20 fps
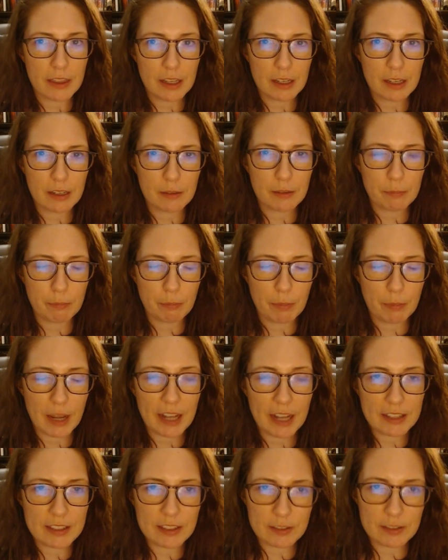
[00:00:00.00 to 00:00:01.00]
I think
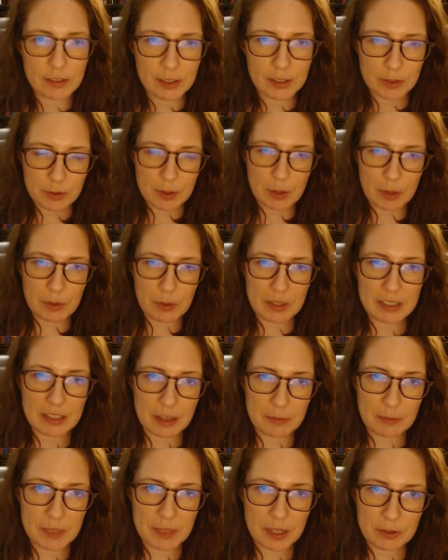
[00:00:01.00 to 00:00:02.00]
as it, so,
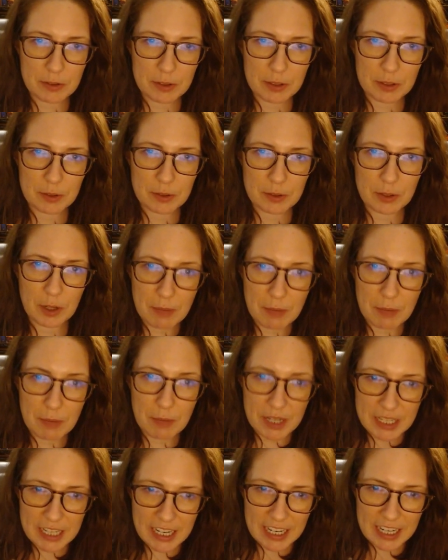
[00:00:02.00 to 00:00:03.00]
this comes out
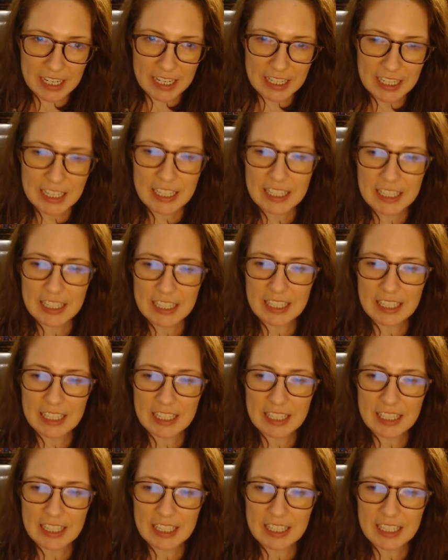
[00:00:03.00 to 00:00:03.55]
on Monday